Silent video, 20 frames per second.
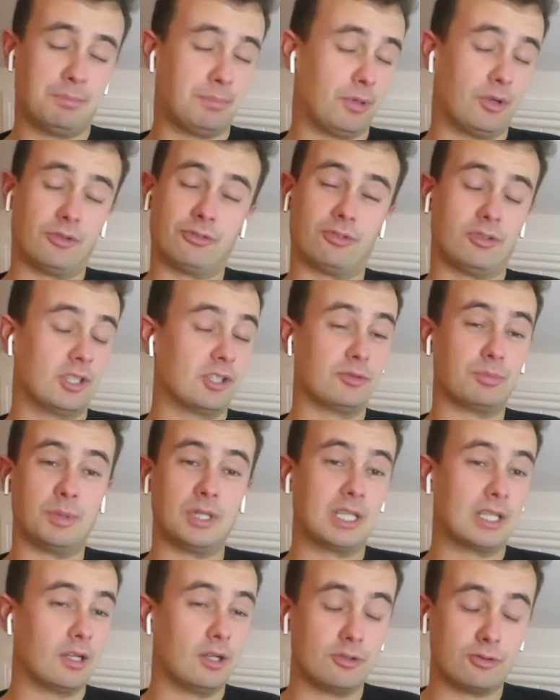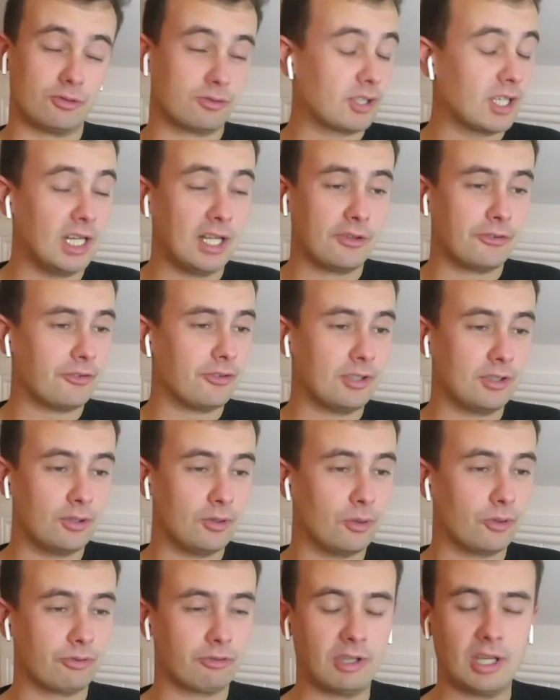Personally speaking, I just can't see
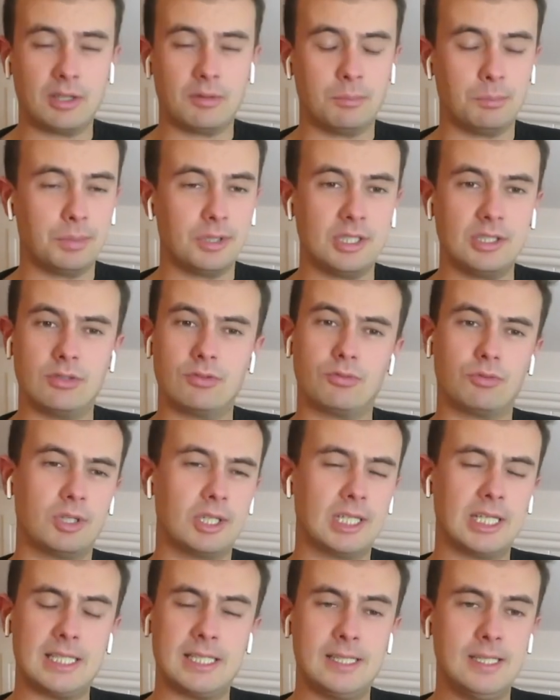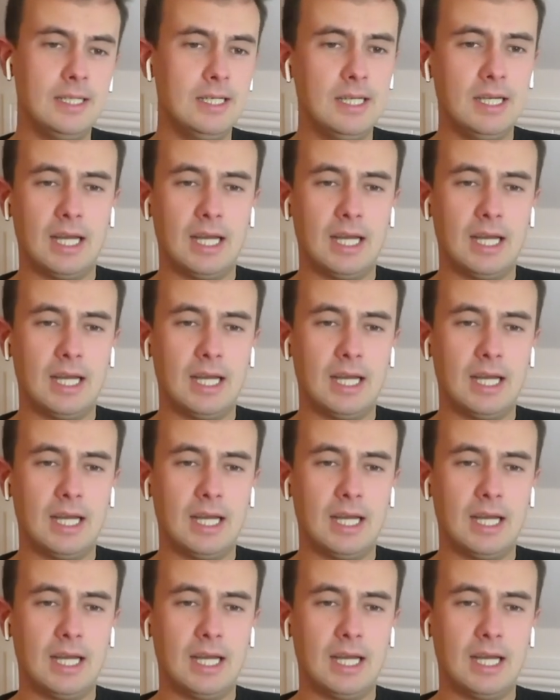the horse getting beat, really.